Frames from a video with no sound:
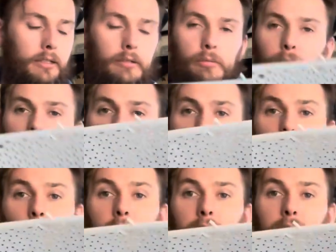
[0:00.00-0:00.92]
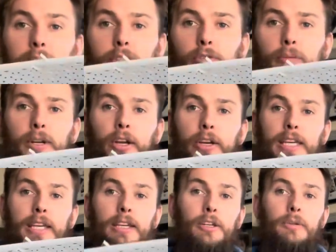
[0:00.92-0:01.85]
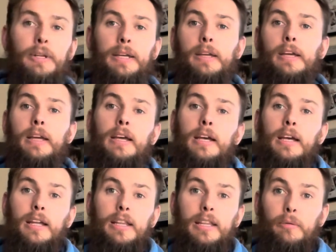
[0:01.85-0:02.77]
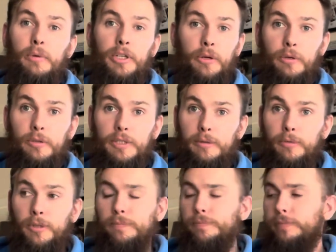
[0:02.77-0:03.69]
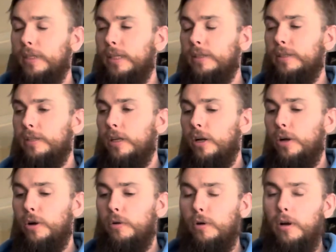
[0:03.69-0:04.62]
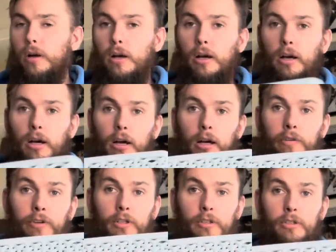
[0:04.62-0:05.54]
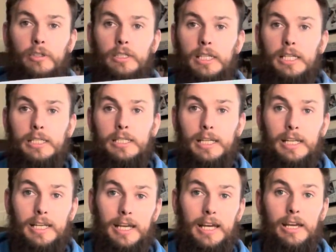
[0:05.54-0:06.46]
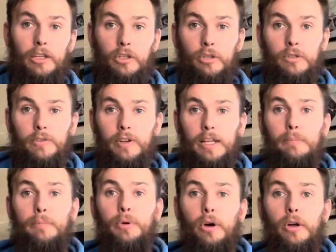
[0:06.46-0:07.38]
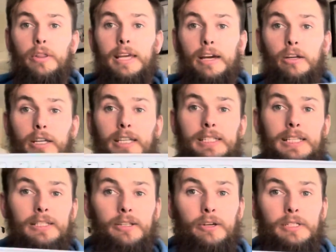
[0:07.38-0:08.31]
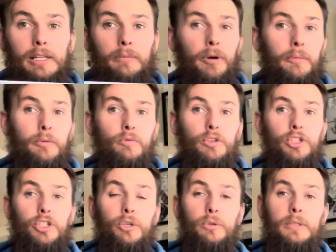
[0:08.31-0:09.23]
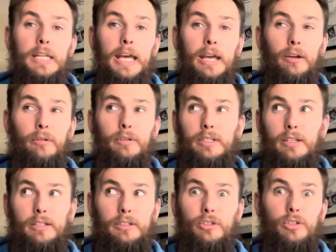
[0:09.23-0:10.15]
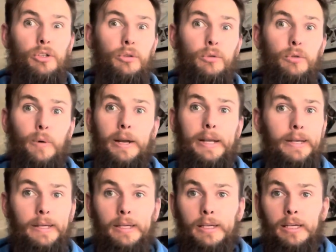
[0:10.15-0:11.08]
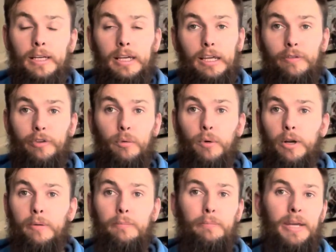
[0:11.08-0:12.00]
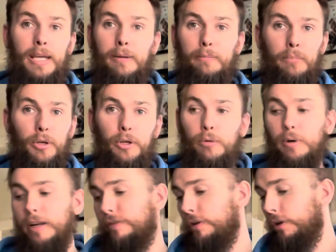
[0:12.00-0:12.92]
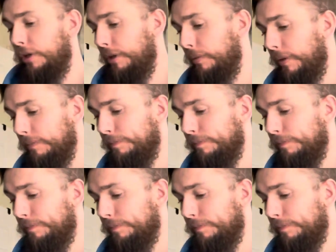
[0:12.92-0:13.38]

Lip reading: We had a ton of these from an IKEA unit that we don't use anymore. So I've got tons of these usefully, but they are in Tesco's at the moment, reduced down to like $2.20 if you want them, pink, blue, whatever colour you want.